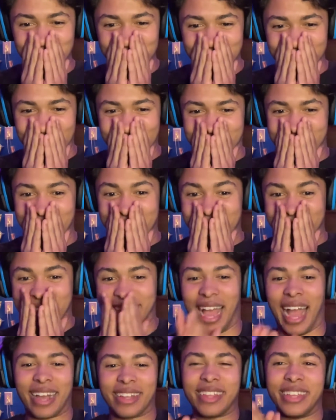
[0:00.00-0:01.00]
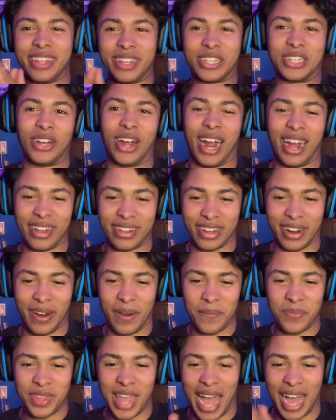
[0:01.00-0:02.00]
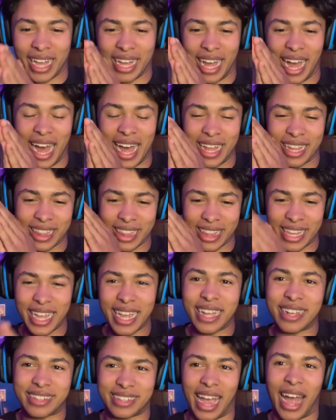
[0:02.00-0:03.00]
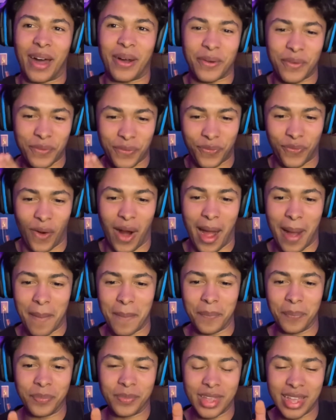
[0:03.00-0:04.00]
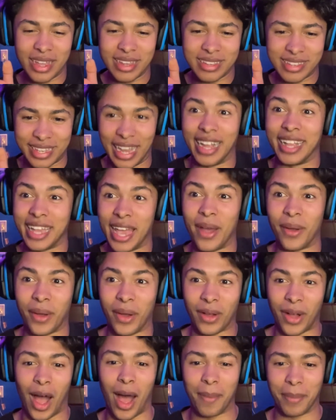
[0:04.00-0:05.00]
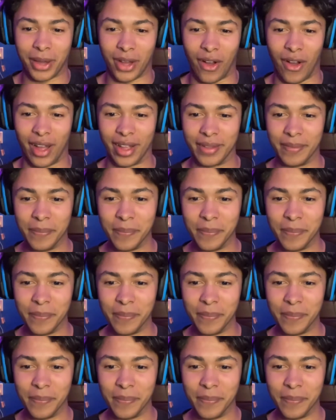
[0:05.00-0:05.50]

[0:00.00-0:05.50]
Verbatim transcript: This is exactly the trailer that got leaked out from San Diego Comic Con.